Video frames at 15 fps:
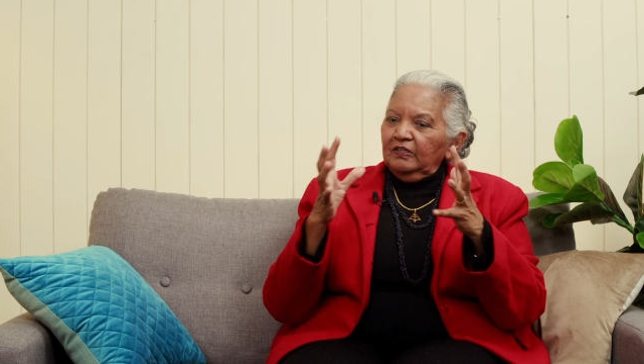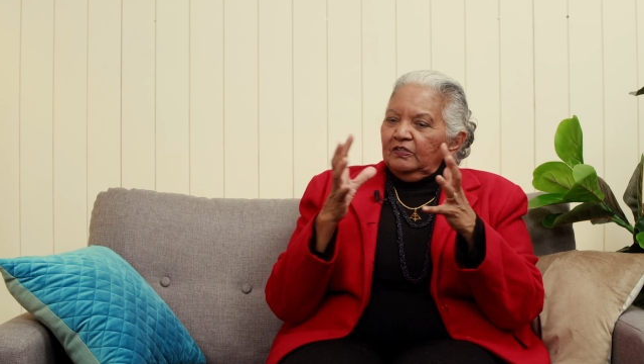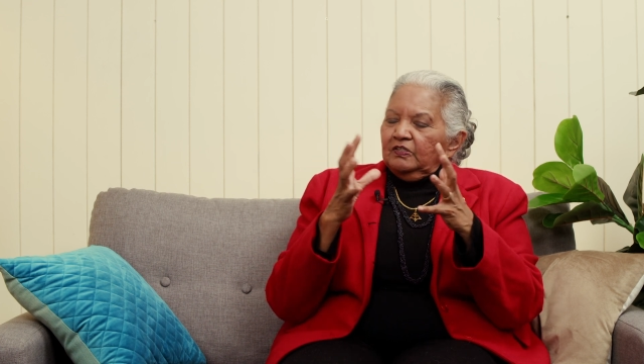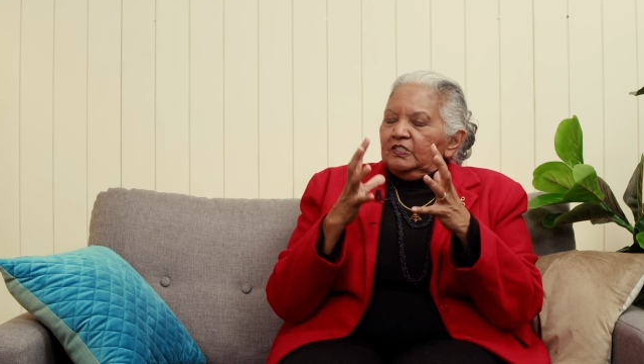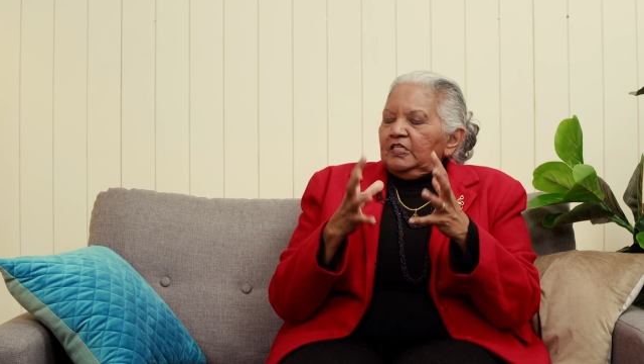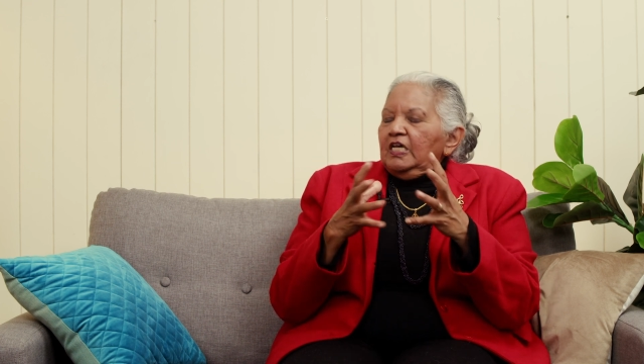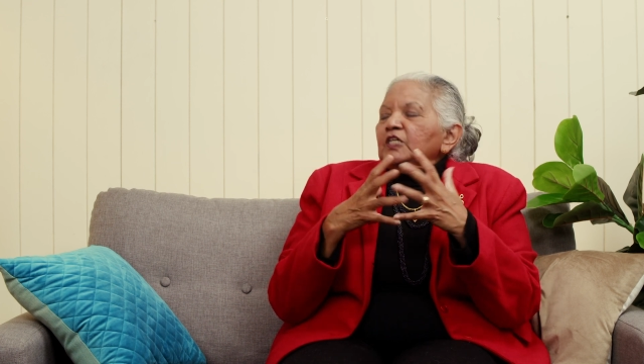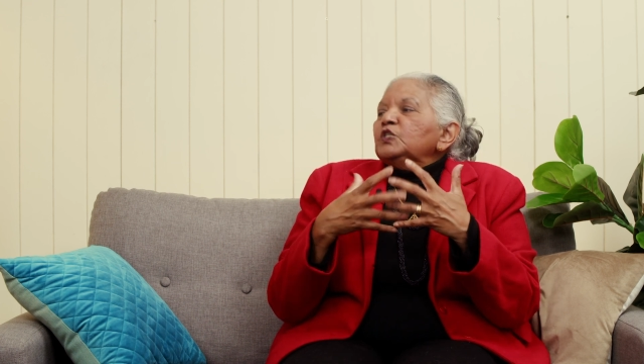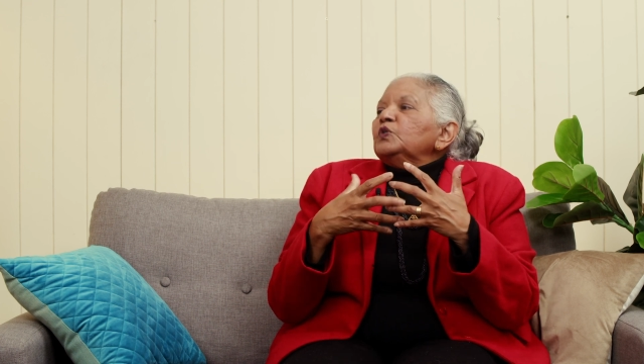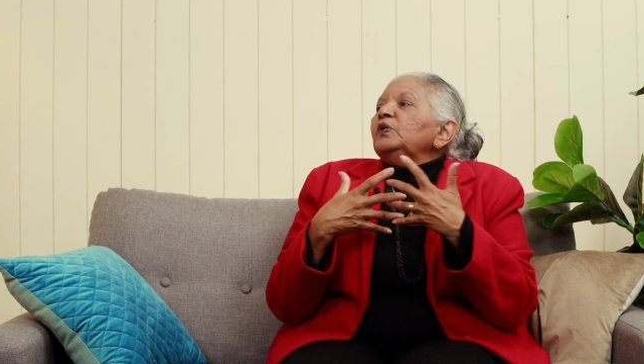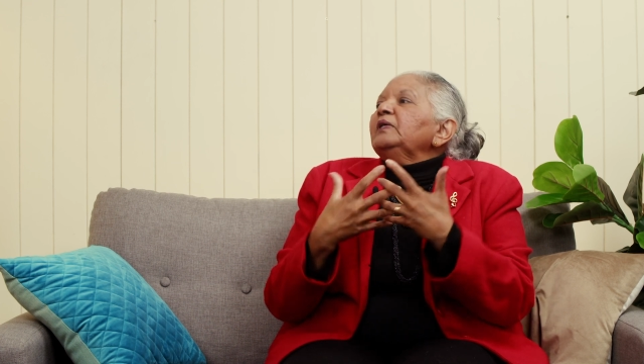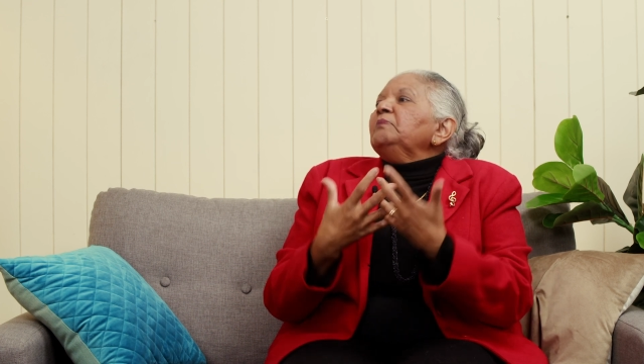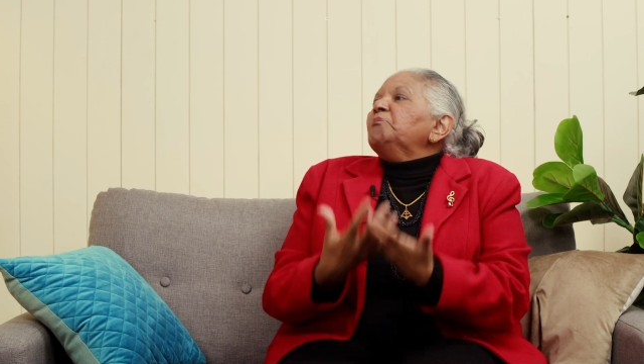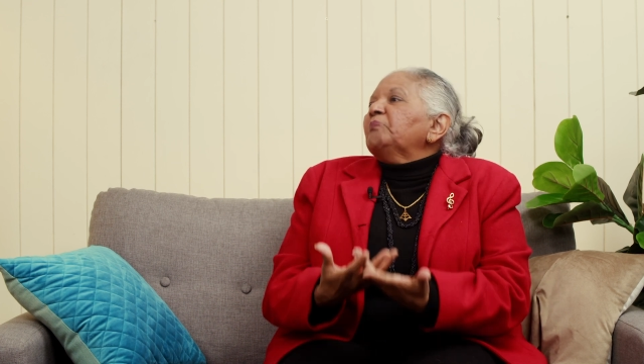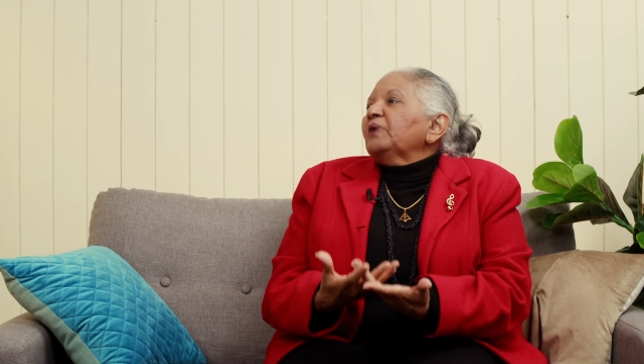sexual
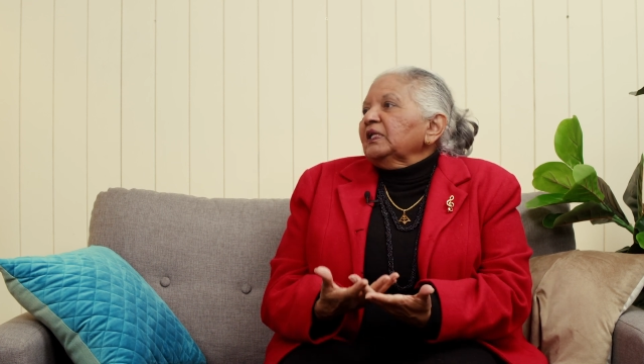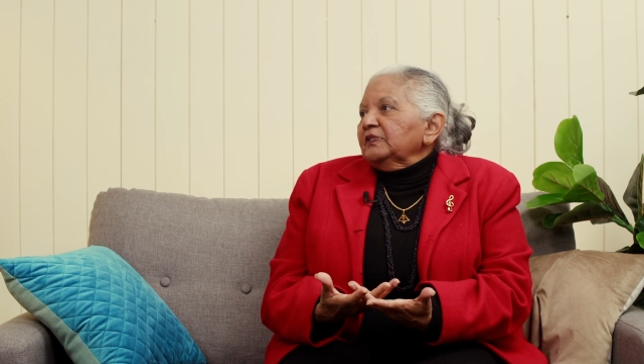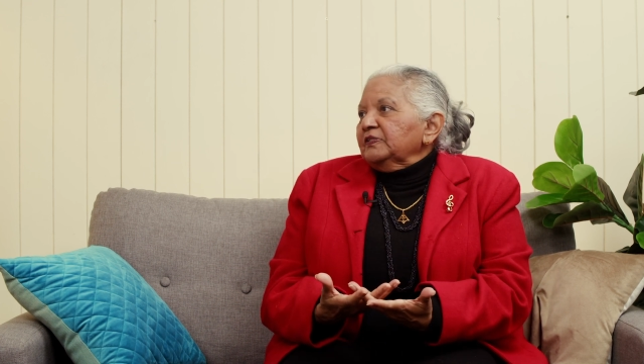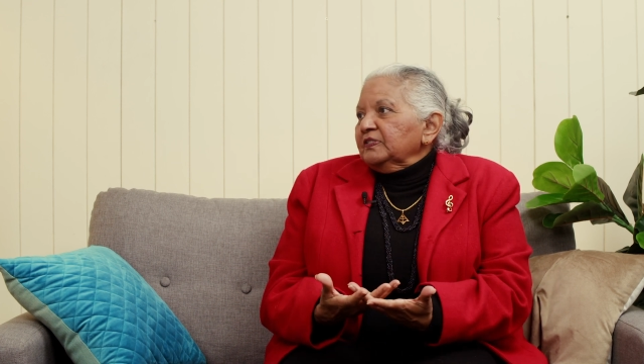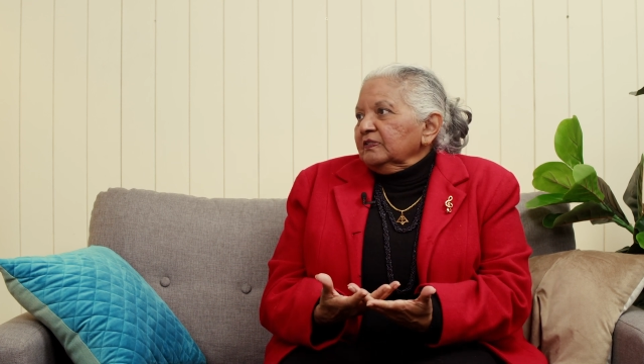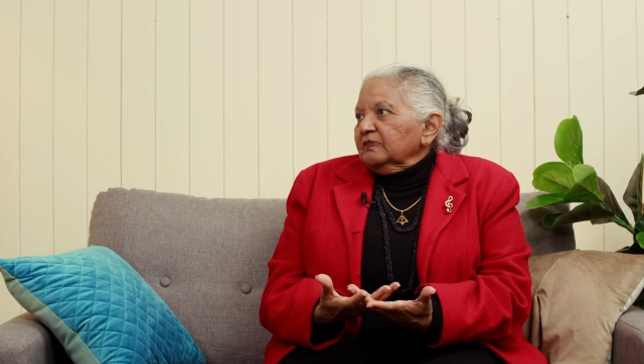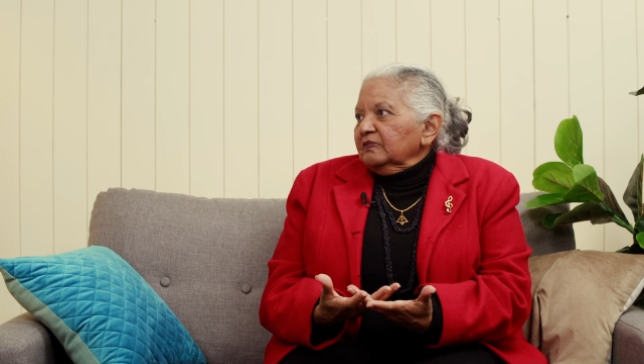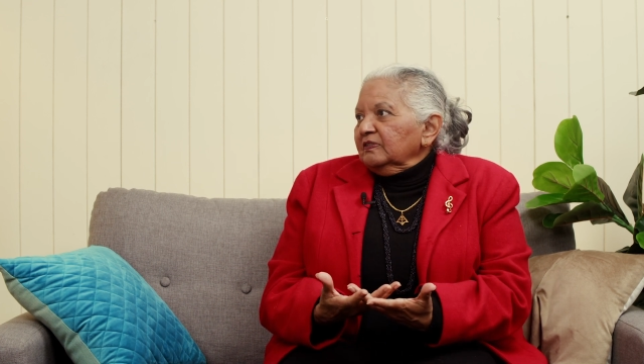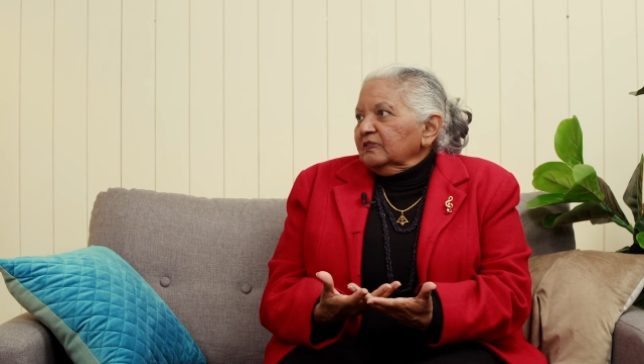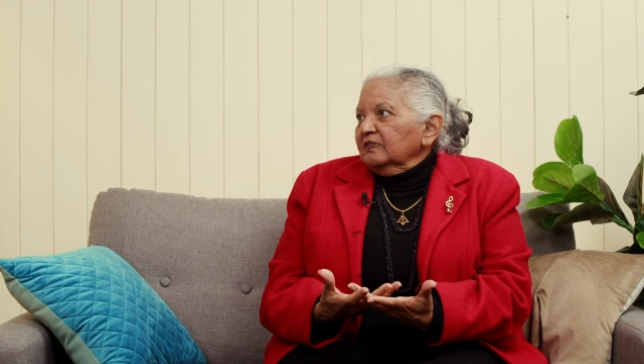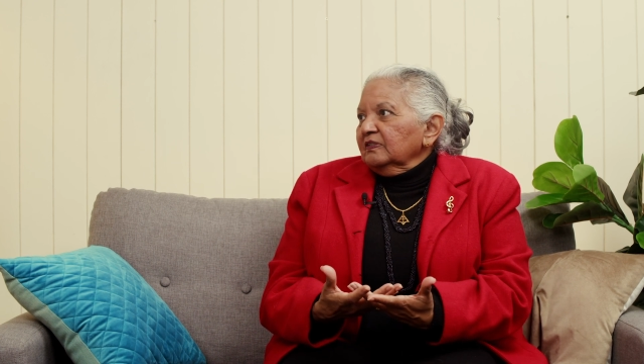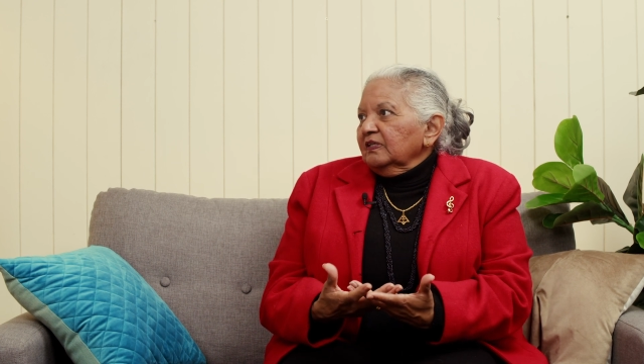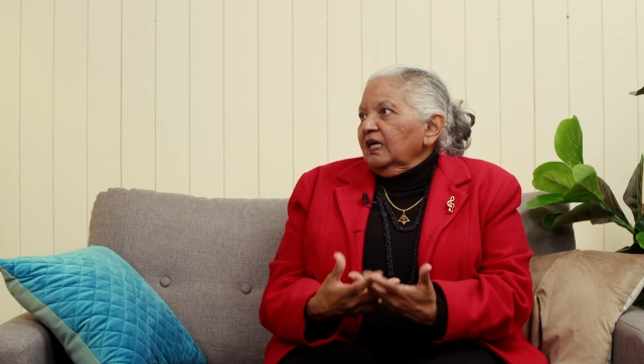impulses